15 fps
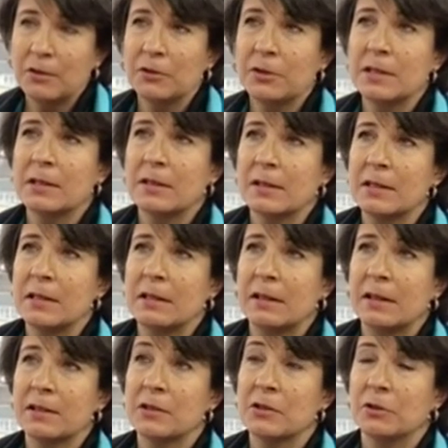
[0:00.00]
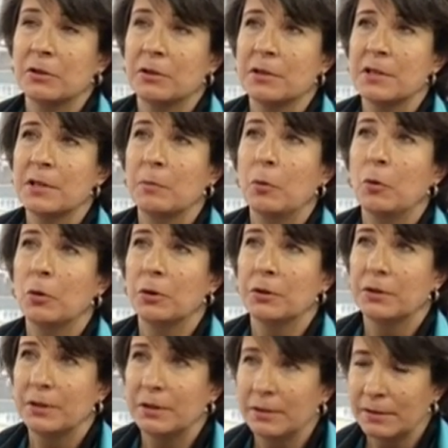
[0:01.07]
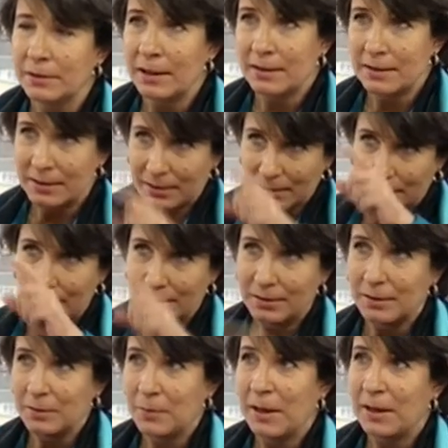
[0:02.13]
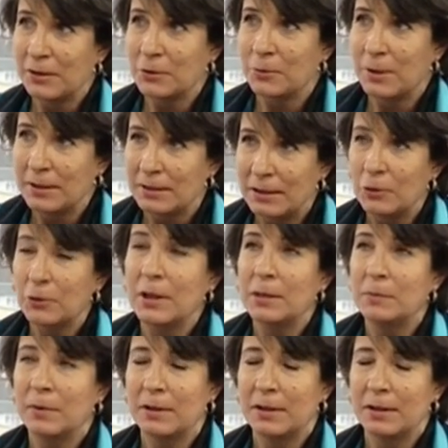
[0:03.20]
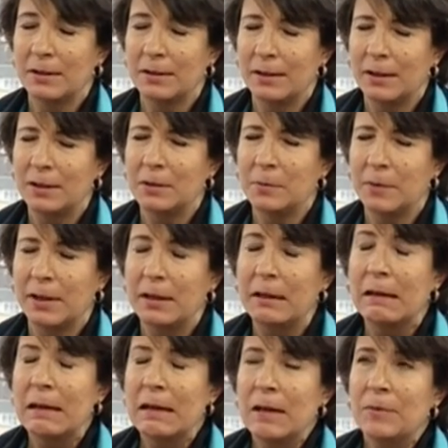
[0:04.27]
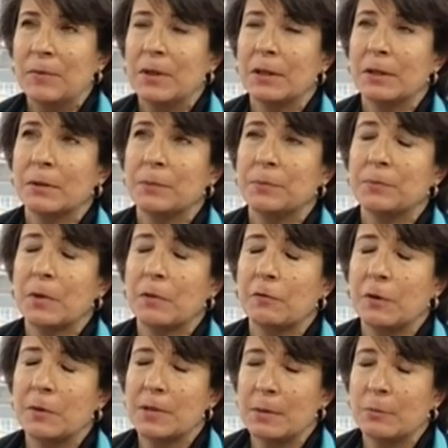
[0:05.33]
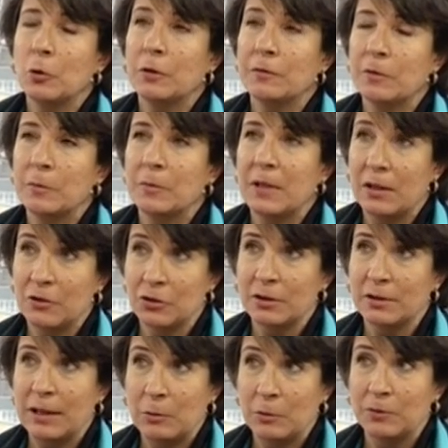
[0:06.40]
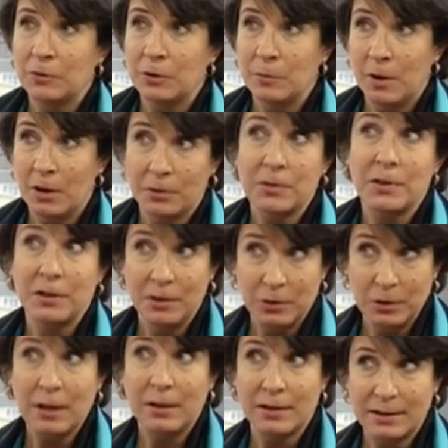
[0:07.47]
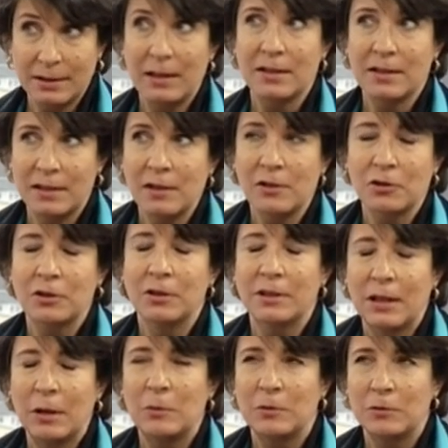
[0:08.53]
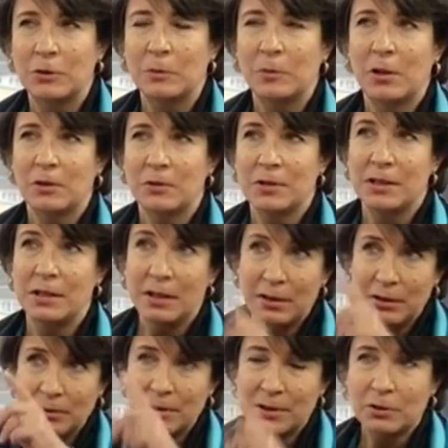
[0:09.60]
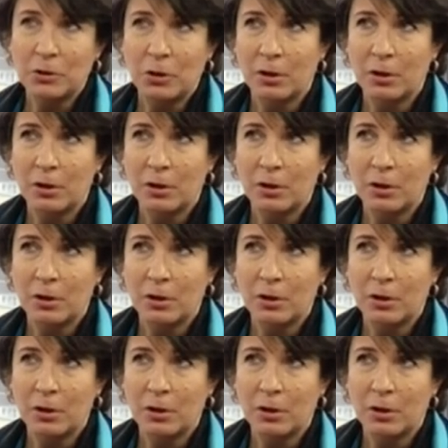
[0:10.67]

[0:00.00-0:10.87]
they're discussing external support, that's the panel right now headed by someone from National Endowment for Democracy, the United States National Endowment for Democracy. Even as